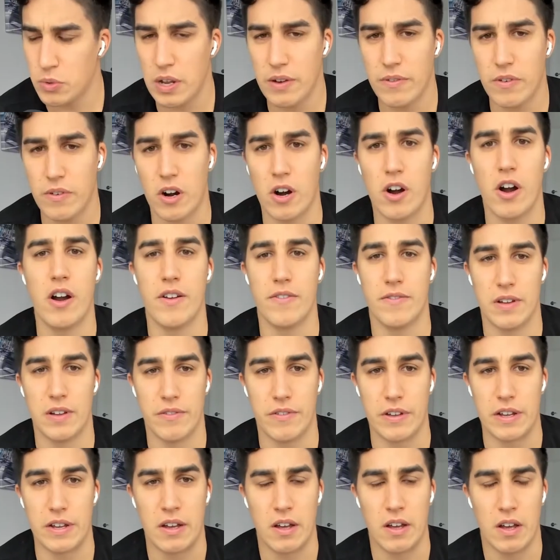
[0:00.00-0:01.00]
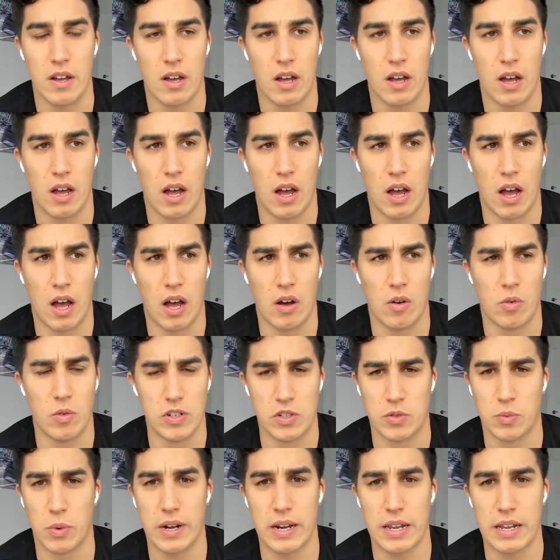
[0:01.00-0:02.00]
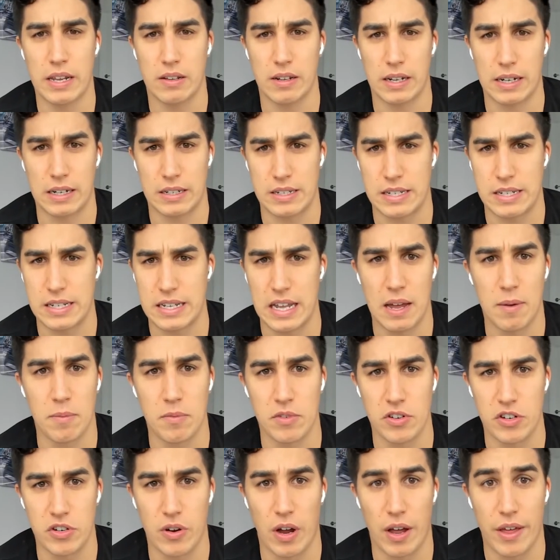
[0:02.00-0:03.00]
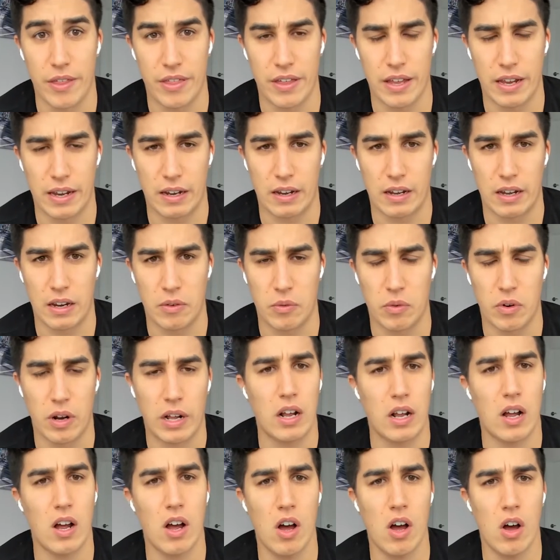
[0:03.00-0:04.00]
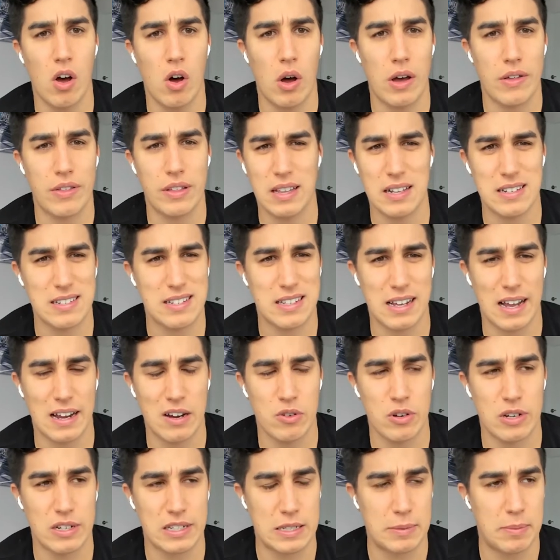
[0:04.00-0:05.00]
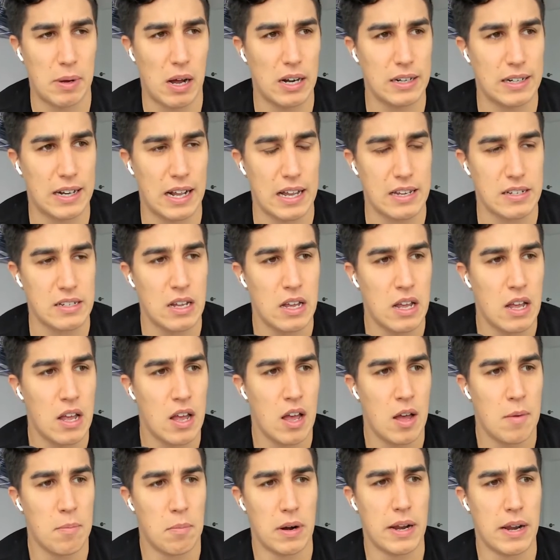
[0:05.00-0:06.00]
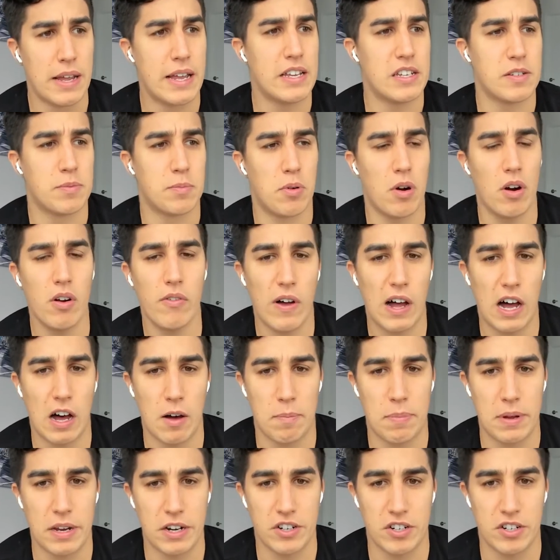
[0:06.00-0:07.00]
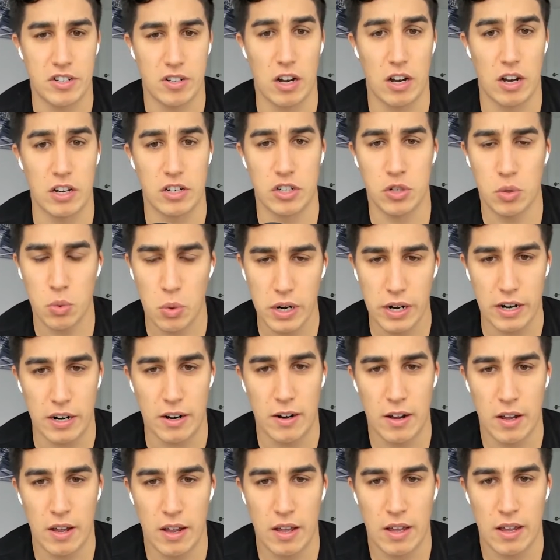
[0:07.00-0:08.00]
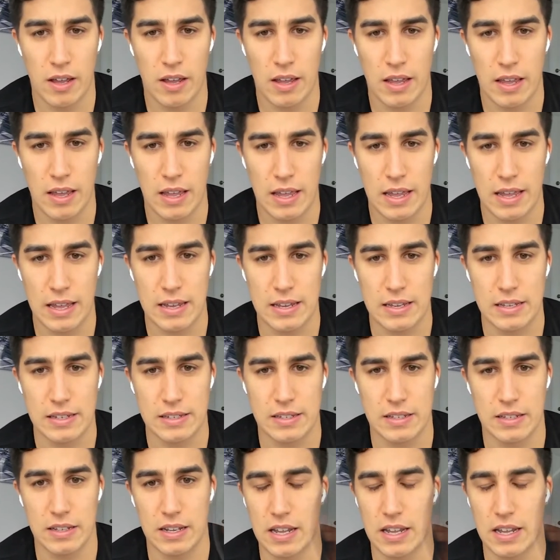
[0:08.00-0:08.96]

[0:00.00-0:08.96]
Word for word: we ever heard of Nivi uh, was when he like D M'd you, I think. And we're like, oh, I think that's the guy who does the podcast. But his profile picture on Twitter is